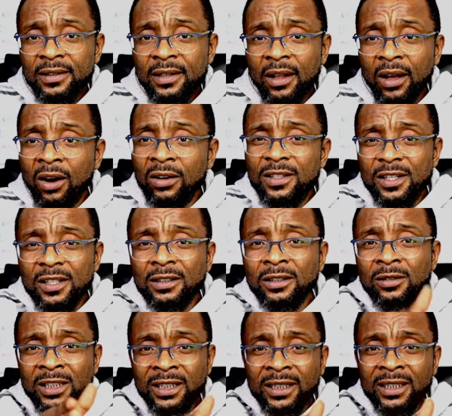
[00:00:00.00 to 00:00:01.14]
Until
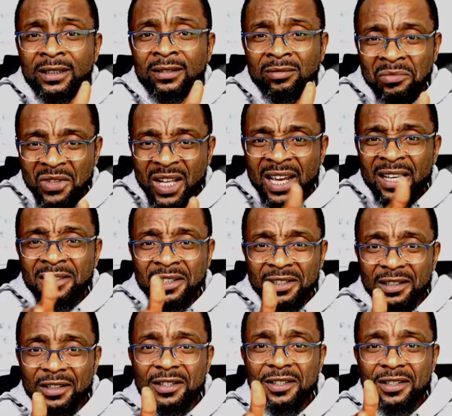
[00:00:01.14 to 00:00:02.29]
the
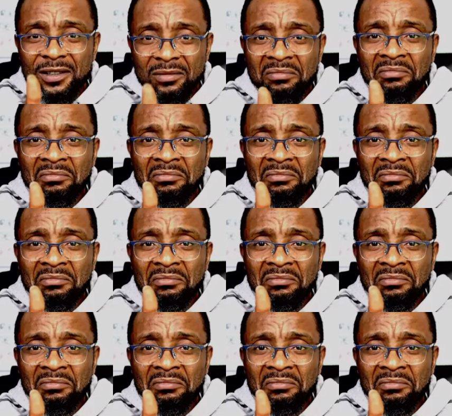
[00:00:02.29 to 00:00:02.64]
80s,